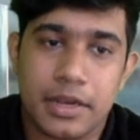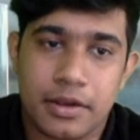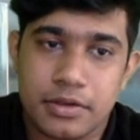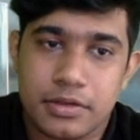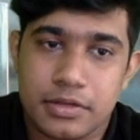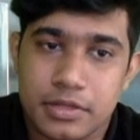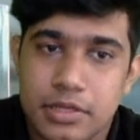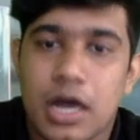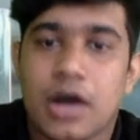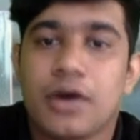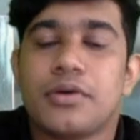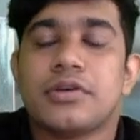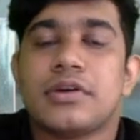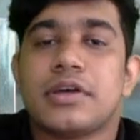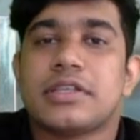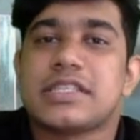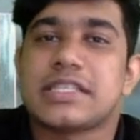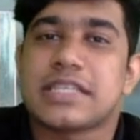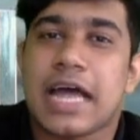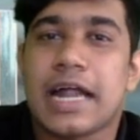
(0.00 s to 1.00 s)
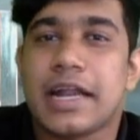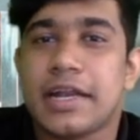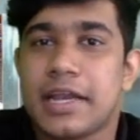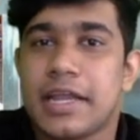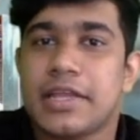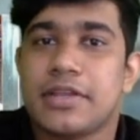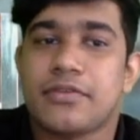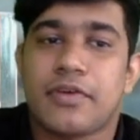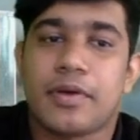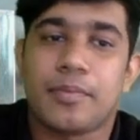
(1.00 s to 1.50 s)
then our start
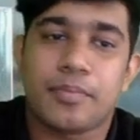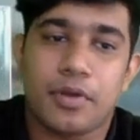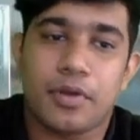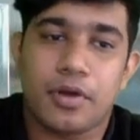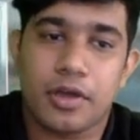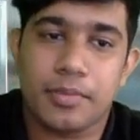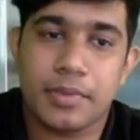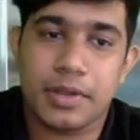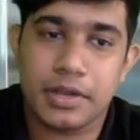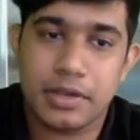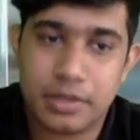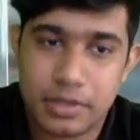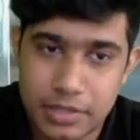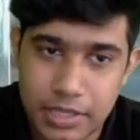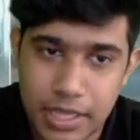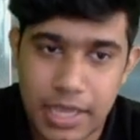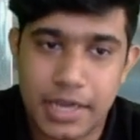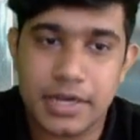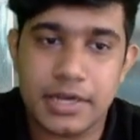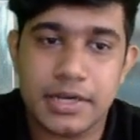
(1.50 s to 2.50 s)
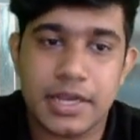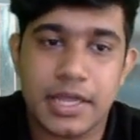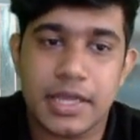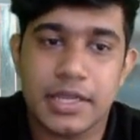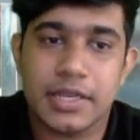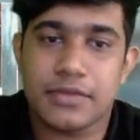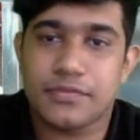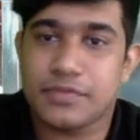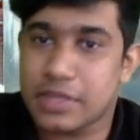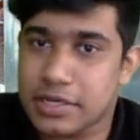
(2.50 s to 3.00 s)
date of employment, the end
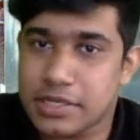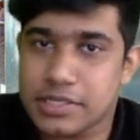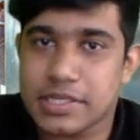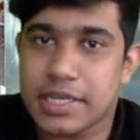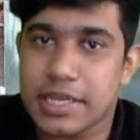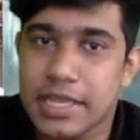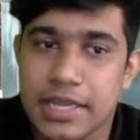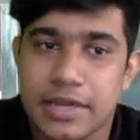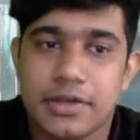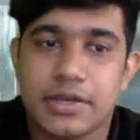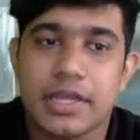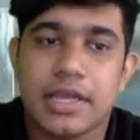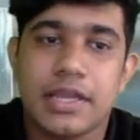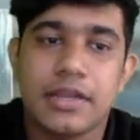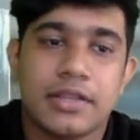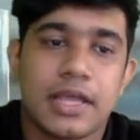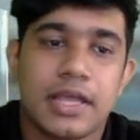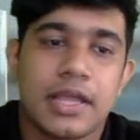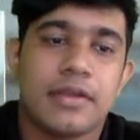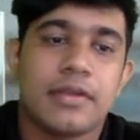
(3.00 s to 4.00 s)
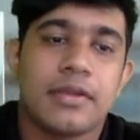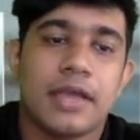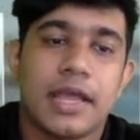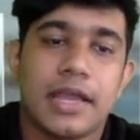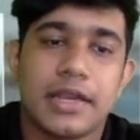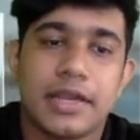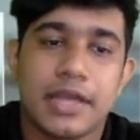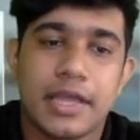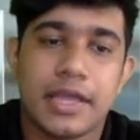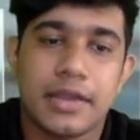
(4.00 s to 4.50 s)
date, if there is any end date, then
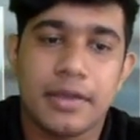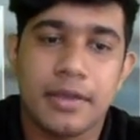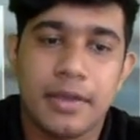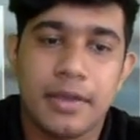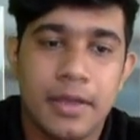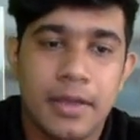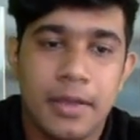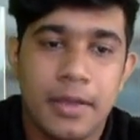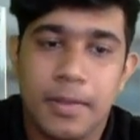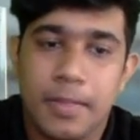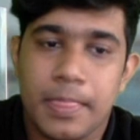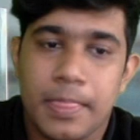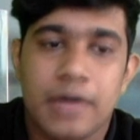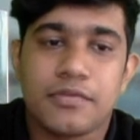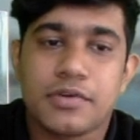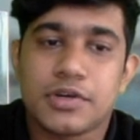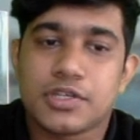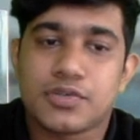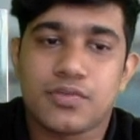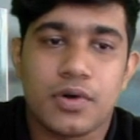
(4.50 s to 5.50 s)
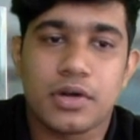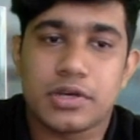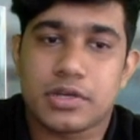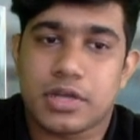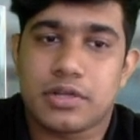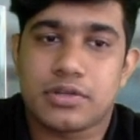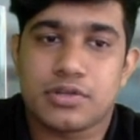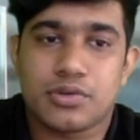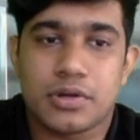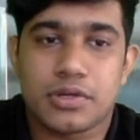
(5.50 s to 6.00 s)
end date, the hours
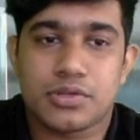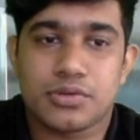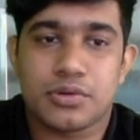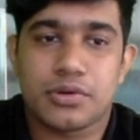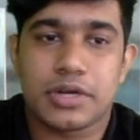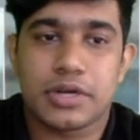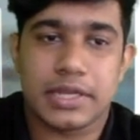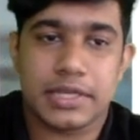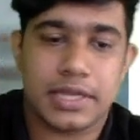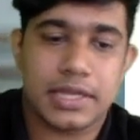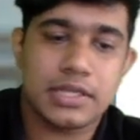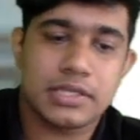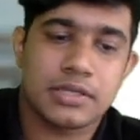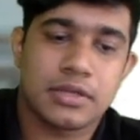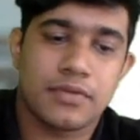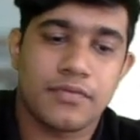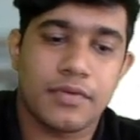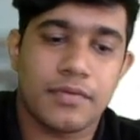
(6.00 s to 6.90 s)
worked, and so on details.